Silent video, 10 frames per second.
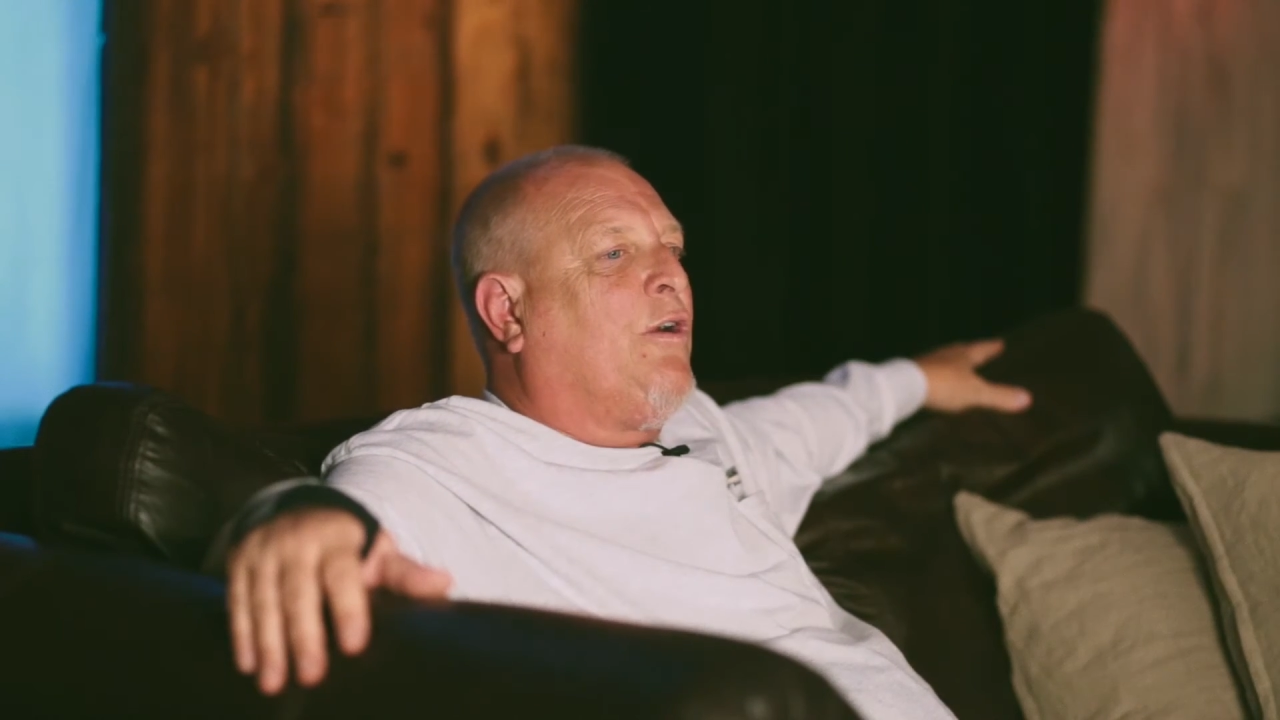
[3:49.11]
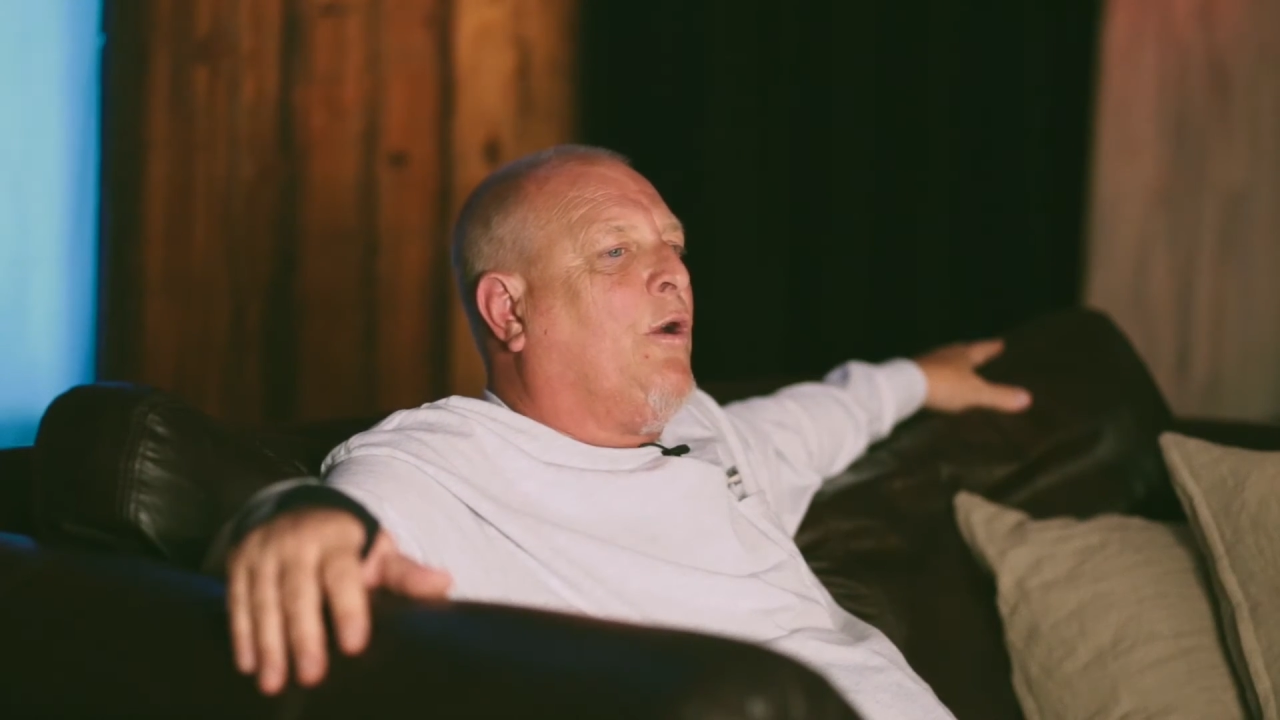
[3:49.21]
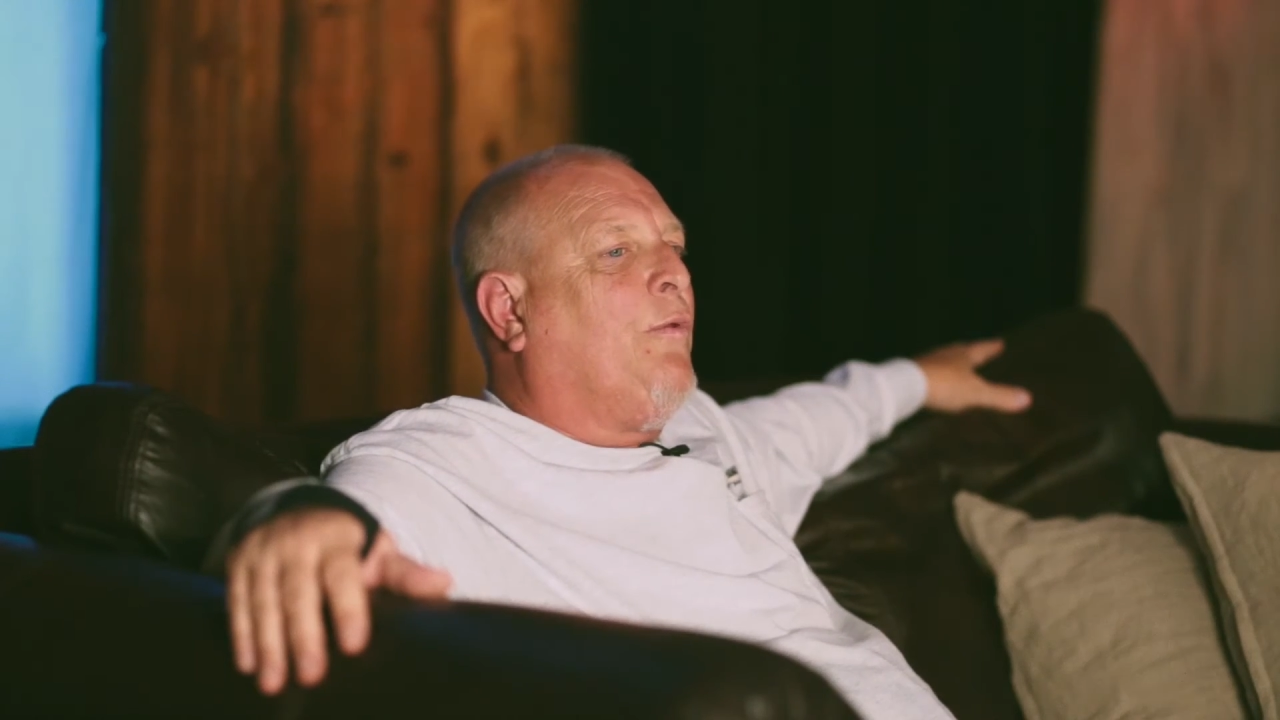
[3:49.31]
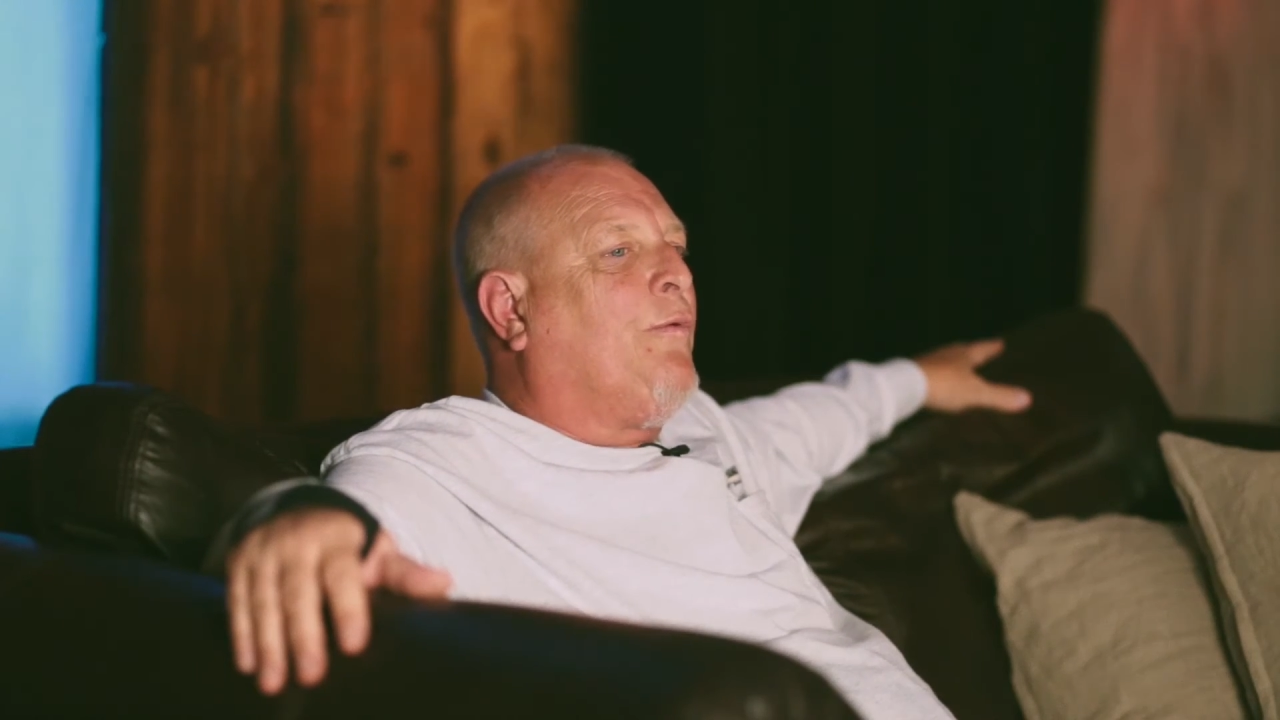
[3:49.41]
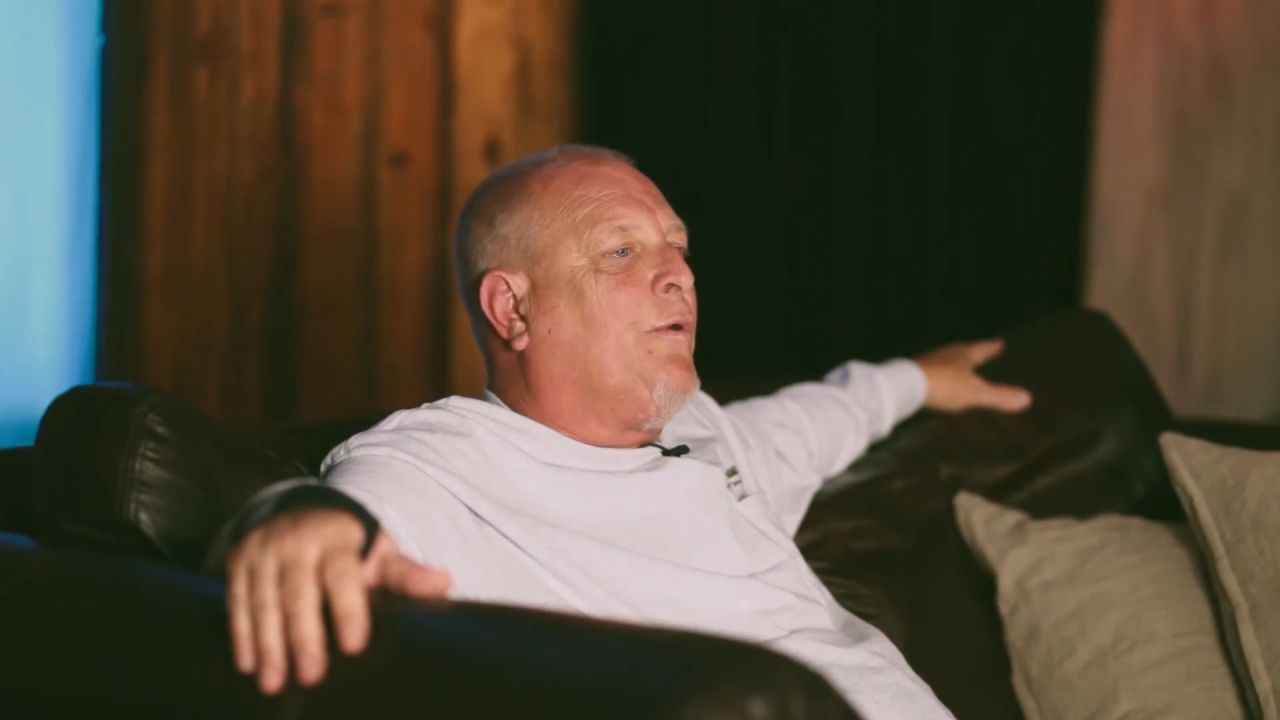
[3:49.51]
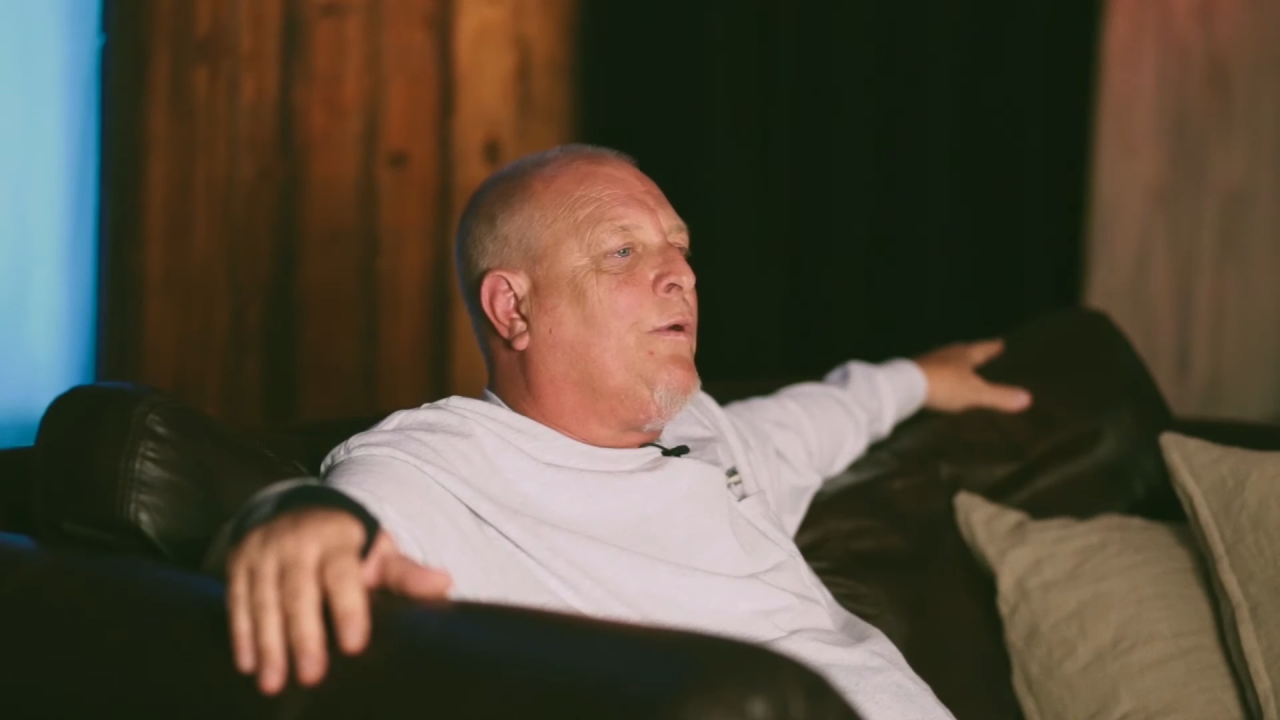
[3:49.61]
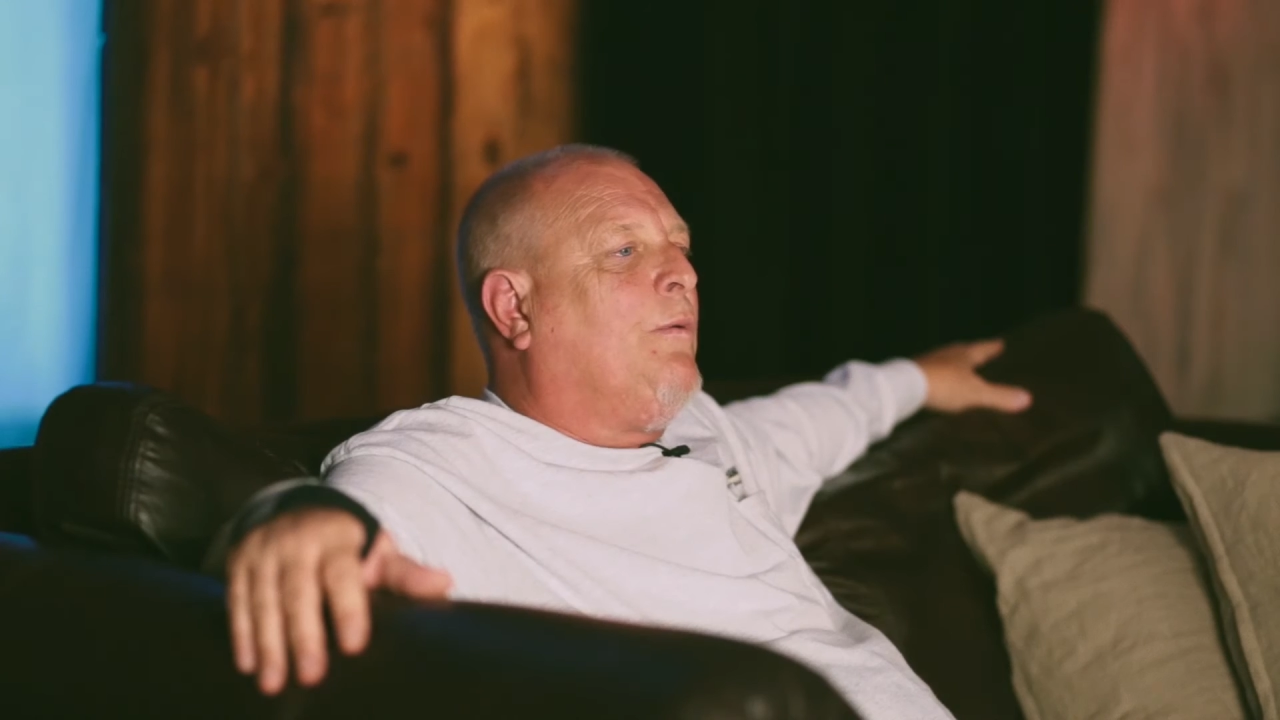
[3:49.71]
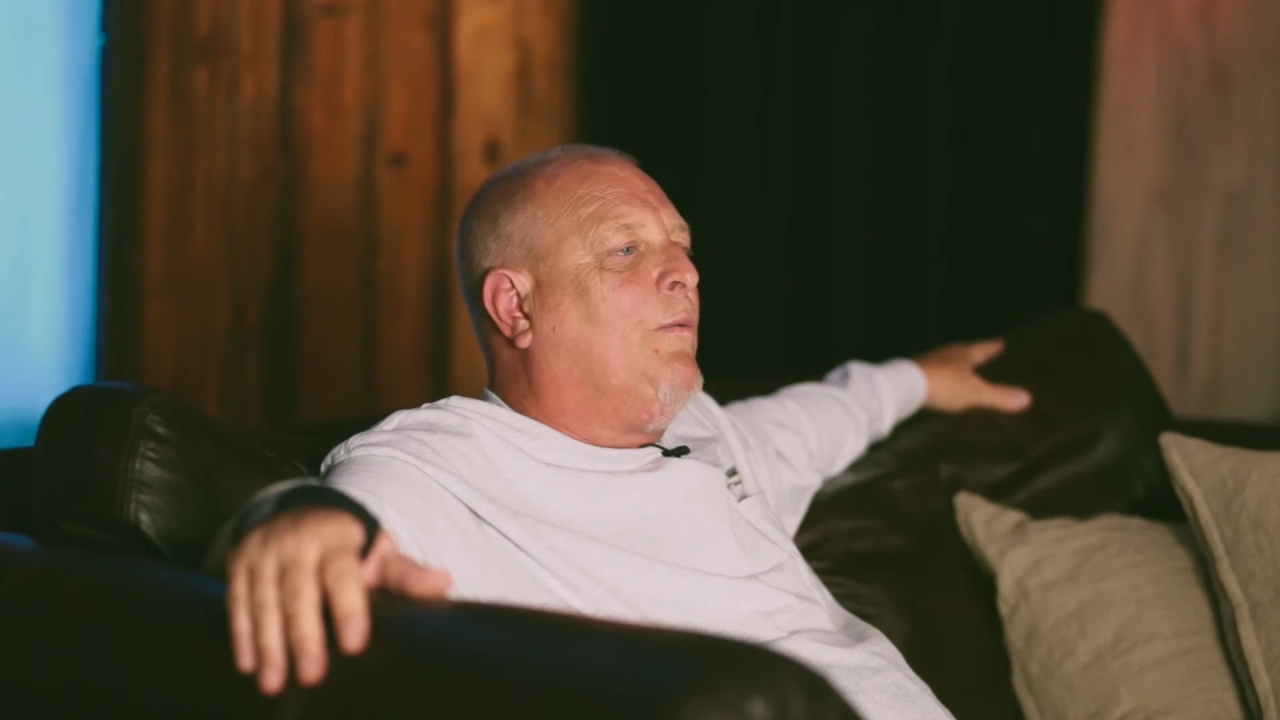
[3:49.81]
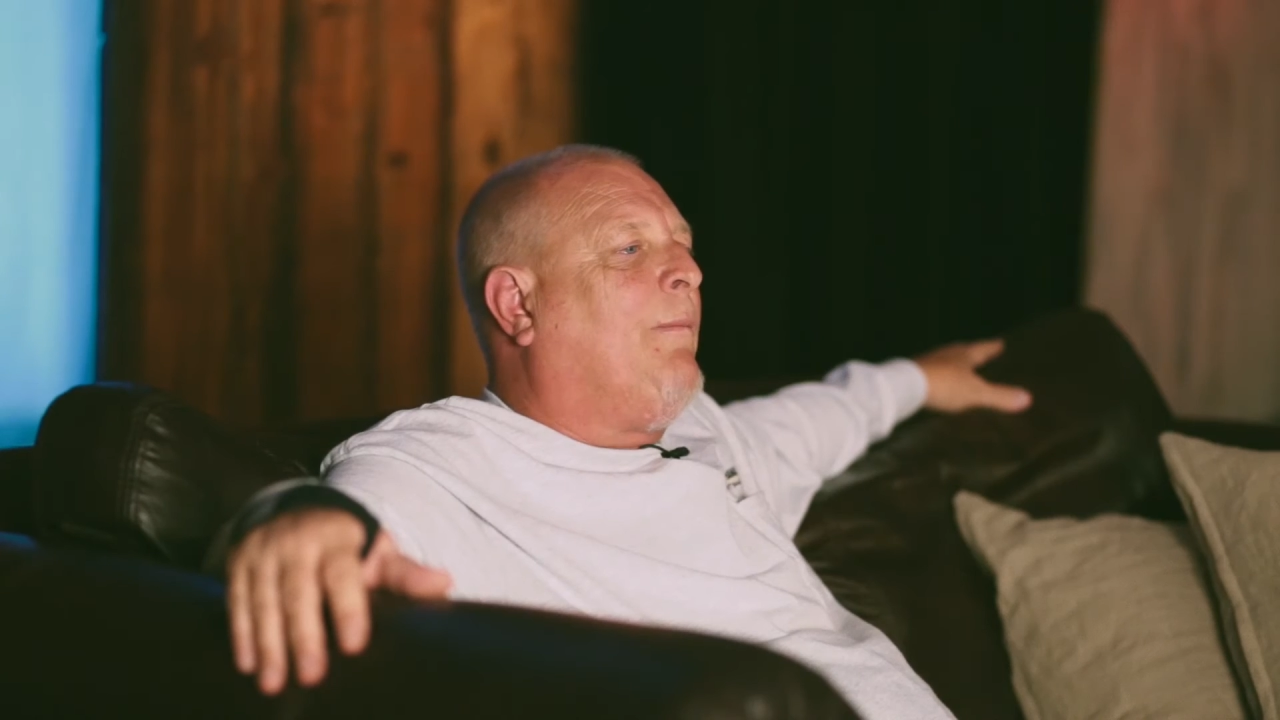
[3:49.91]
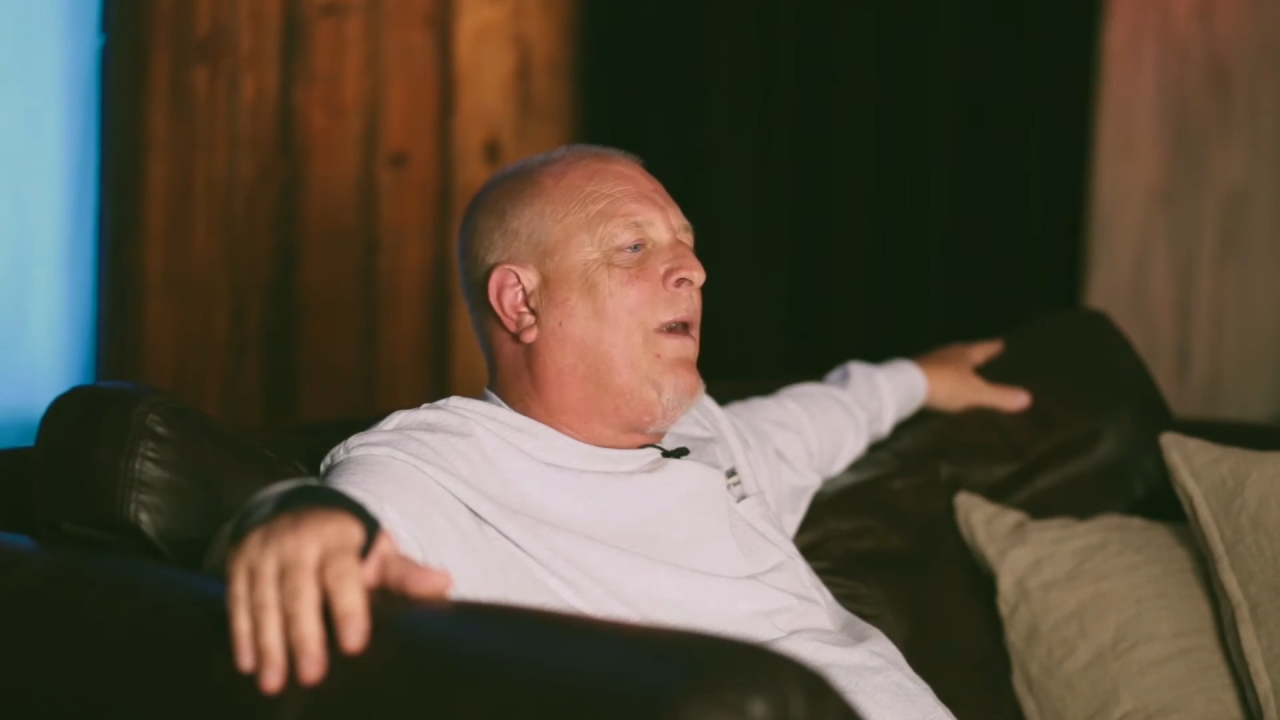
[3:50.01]
go through
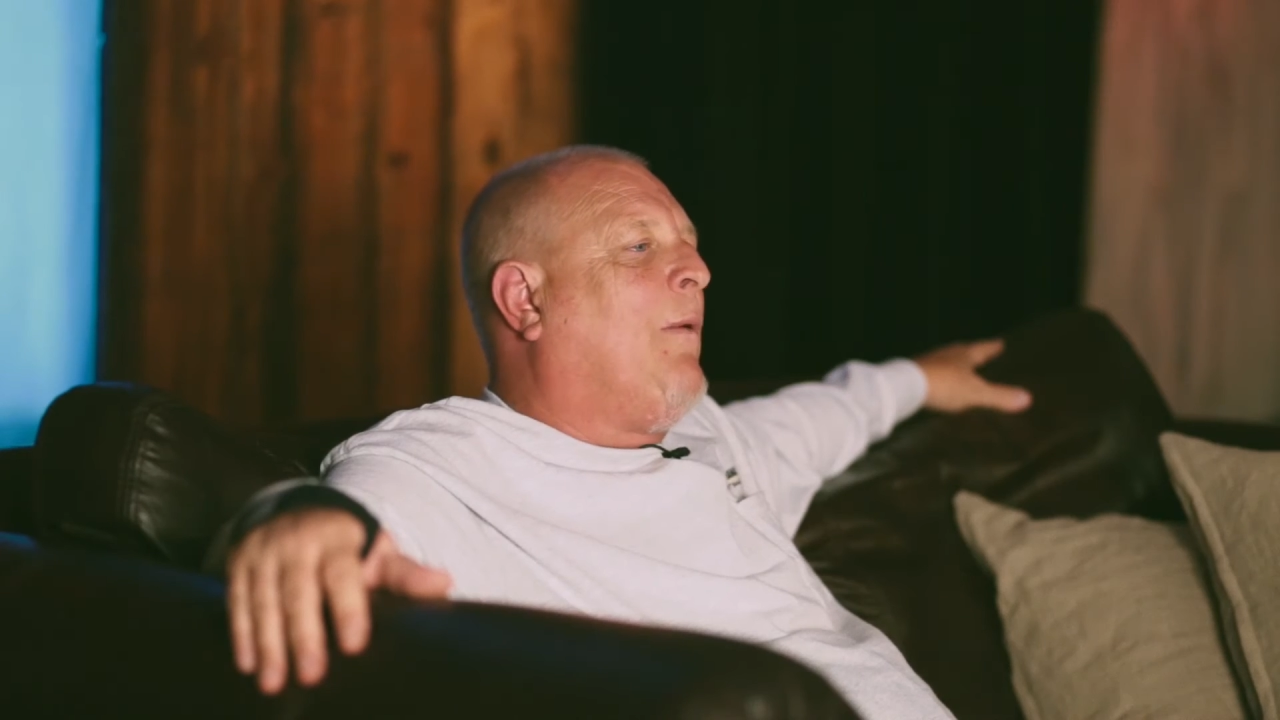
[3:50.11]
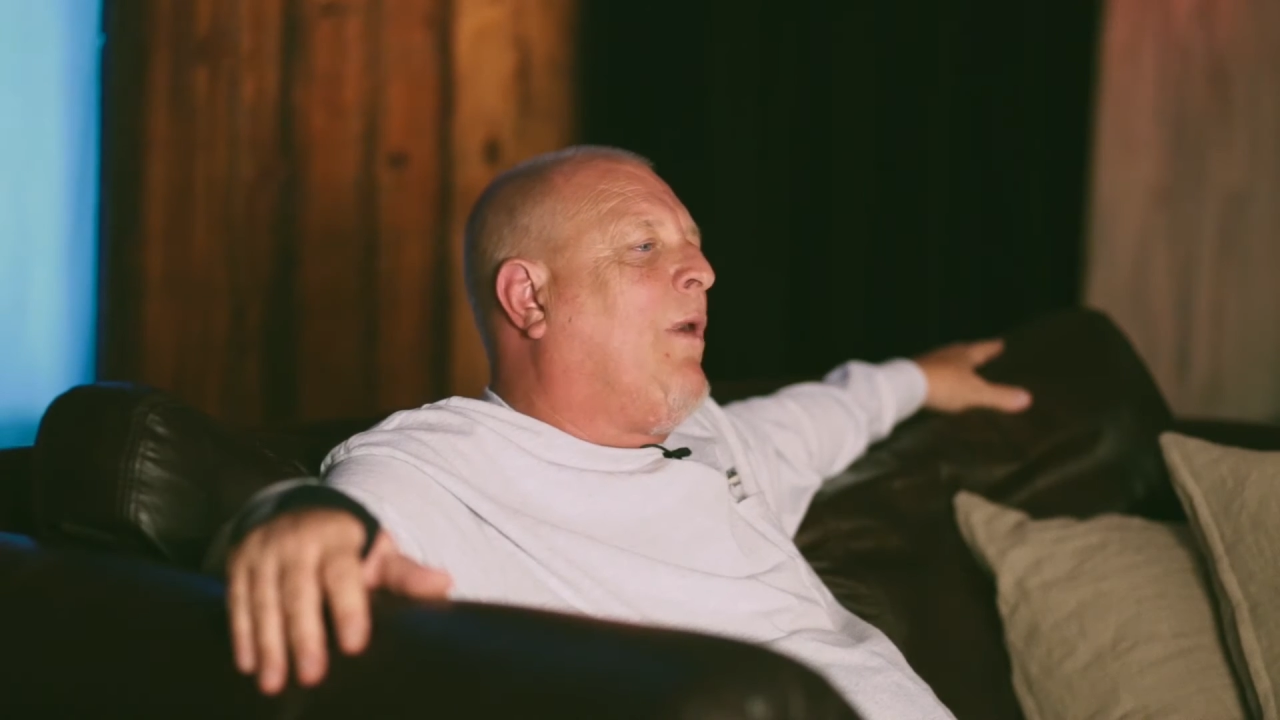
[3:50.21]
what my